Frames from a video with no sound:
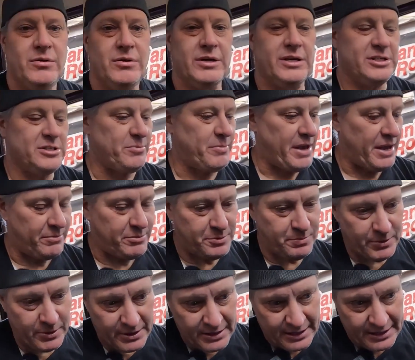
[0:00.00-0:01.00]
Get some amps
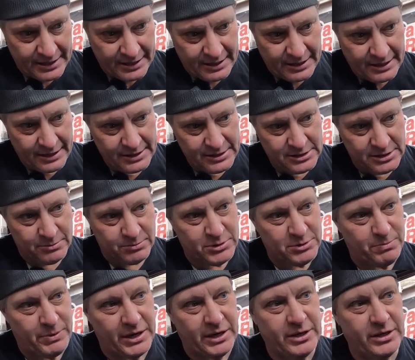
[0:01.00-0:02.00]
put in, some
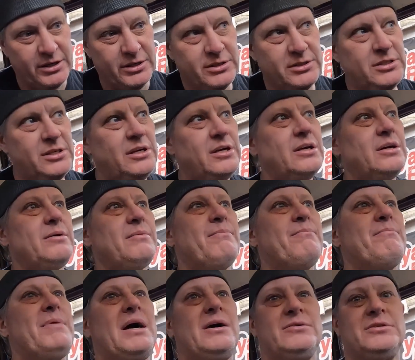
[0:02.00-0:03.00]
speakers
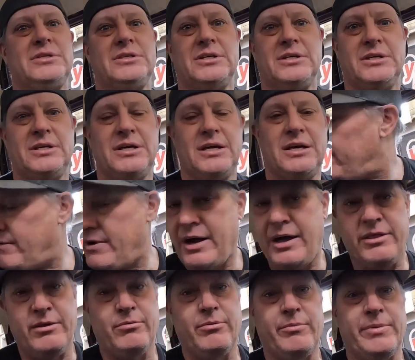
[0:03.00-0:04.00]
mounted, and
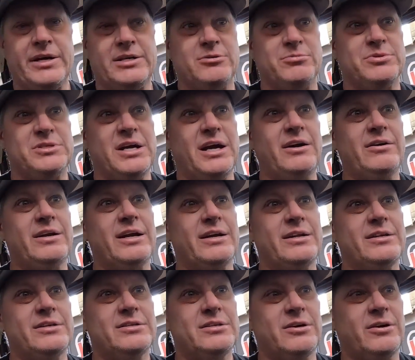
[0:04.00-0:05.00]
then we'll make some sound out of
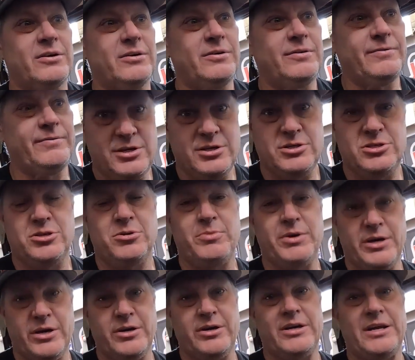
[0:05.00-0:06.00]
this girl. Should be a
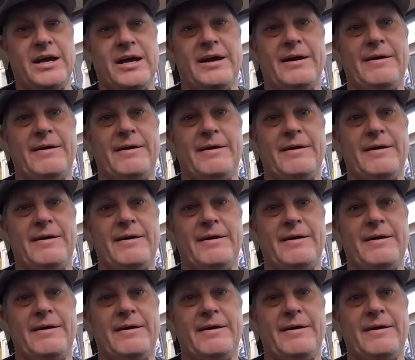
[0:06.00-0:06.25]
good day.